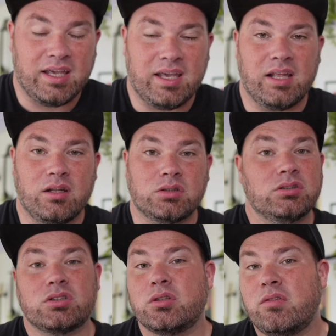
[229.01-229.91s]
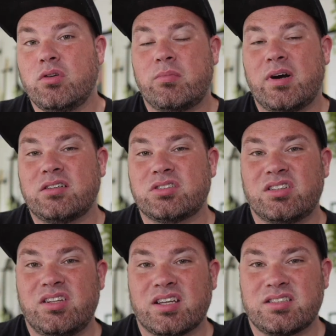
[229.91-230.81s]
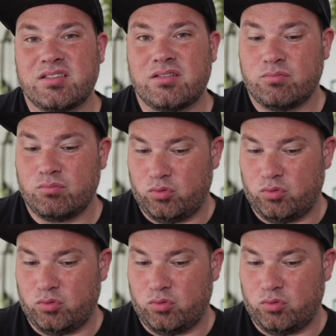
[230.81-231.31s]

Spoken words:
And also, if your browser doesn't,